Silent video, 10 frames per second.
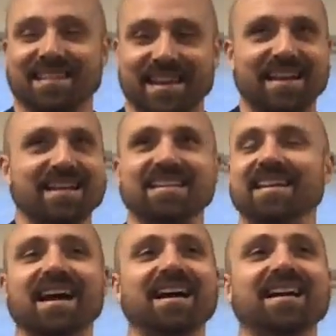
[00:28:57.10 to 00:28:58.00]
Yeah.
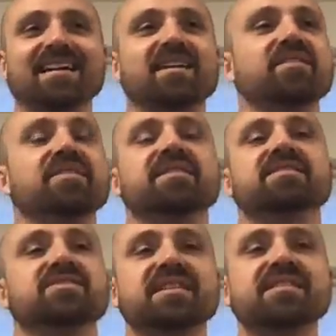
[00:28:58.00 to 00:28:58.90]

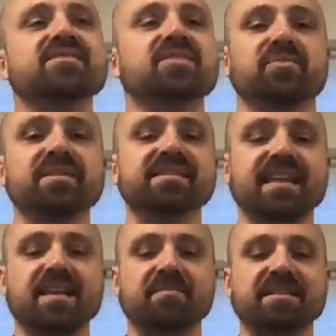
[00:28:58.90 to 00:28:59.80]
So these are 3
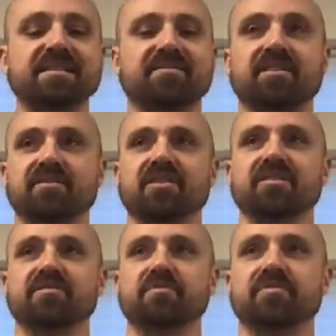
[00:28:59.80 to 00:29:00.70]
statements. Have you ever heard of
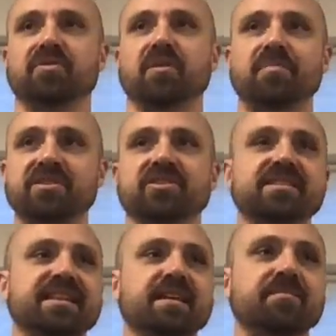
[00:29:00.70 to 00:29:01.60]
them before? A mission
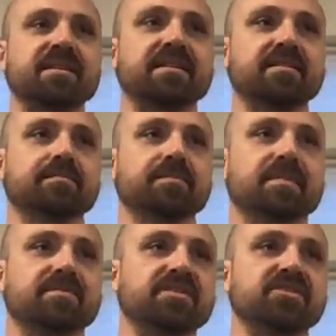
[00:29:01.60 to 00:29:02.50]
statement,
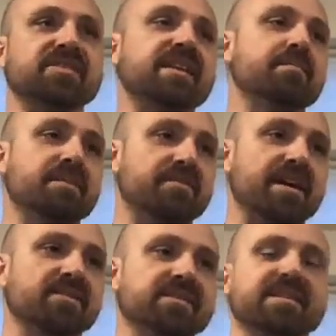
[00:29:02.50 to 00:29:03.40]
vision statement, a
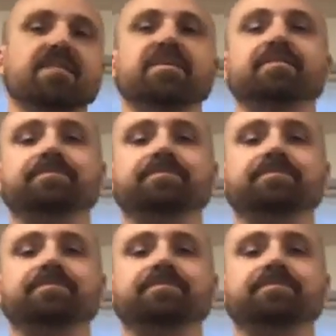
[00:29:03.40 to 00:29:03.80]
value statement.